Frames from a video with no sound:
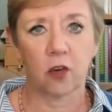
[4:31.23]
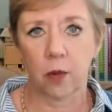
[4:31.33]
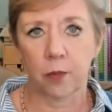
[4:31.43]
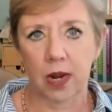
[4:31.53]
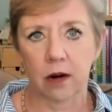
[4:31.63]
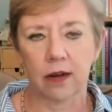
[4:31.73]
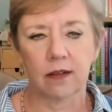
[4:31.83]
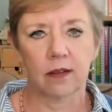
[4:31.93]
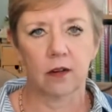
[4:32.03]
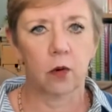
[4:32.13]
to a
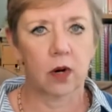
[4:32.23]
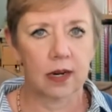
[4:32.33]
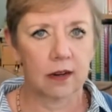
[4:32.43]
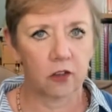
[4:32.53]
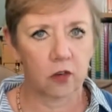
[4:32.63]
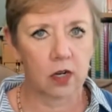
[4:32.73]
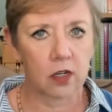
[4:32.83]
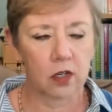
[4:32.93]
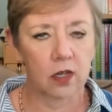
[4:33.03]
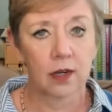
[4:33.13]
parent or an
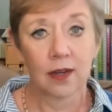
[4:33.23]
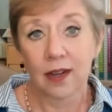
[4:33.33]
instructor,